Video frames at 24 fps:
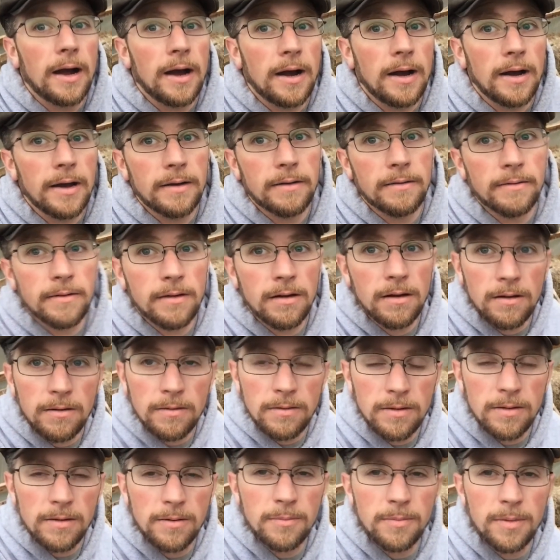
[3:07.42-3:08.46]
I don't
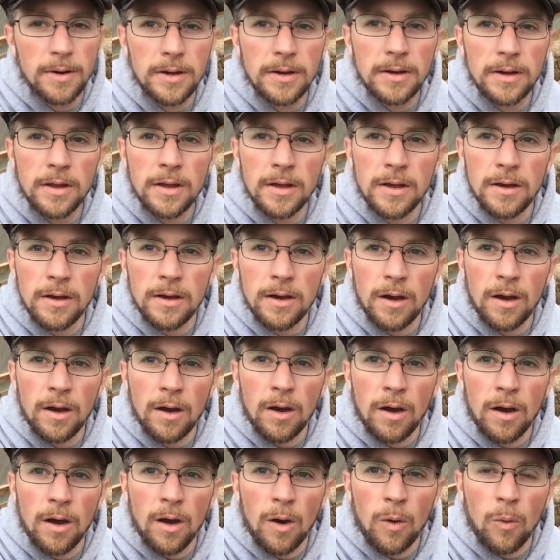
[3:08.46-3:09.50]
know, but
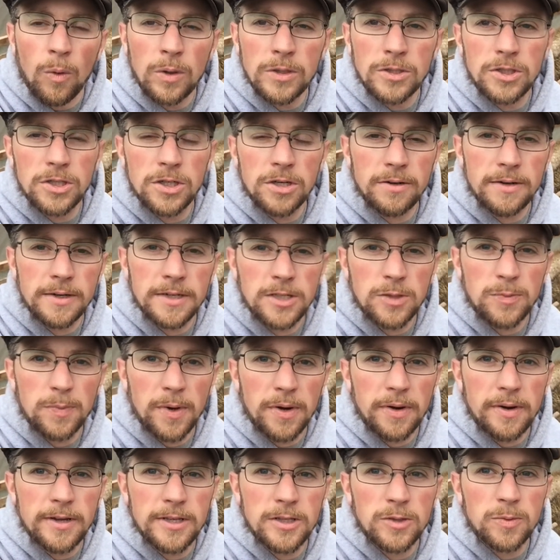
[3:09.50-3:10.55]
what's your
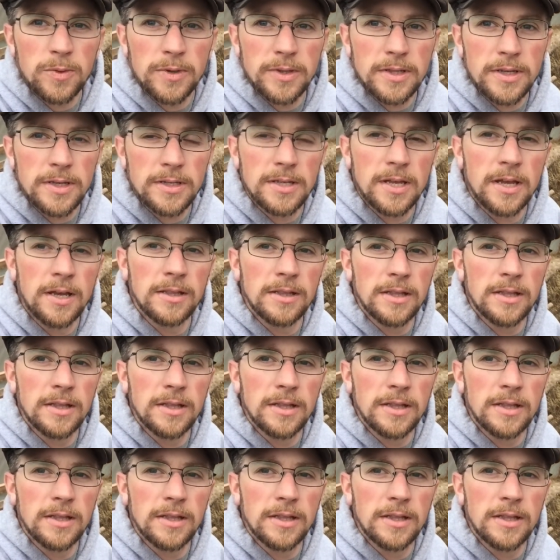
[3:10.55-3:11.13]
experience with this?